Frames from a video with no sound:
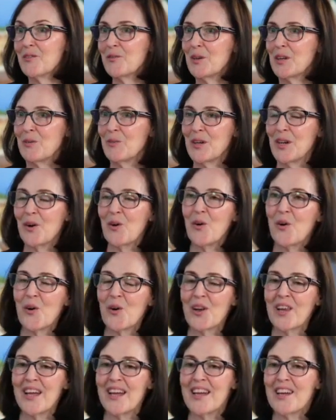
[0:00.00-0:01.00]
we, we
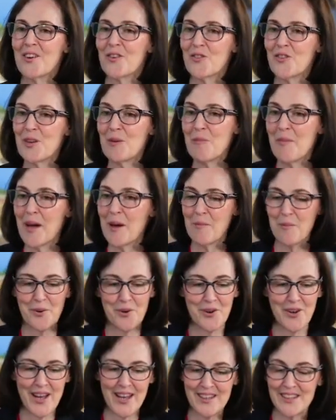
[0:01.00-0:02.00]
all
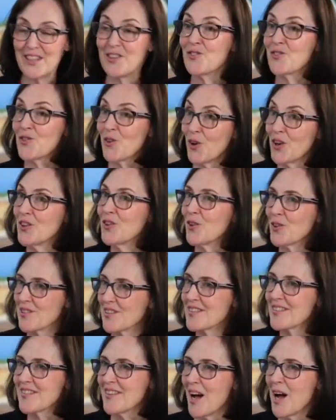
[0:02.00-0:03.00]
remember and enjoy those
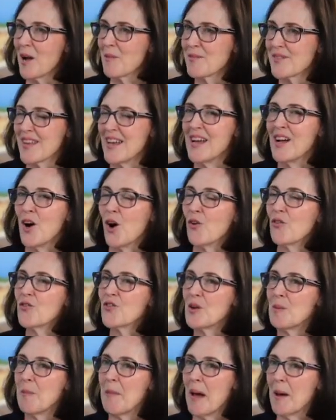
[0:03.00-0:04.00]
psalms of
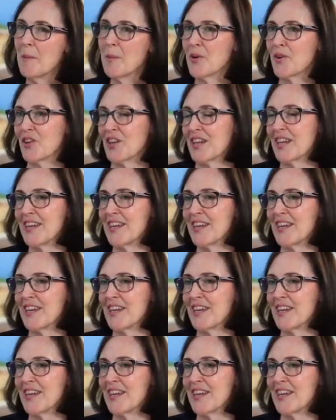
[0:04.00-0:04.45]
remembering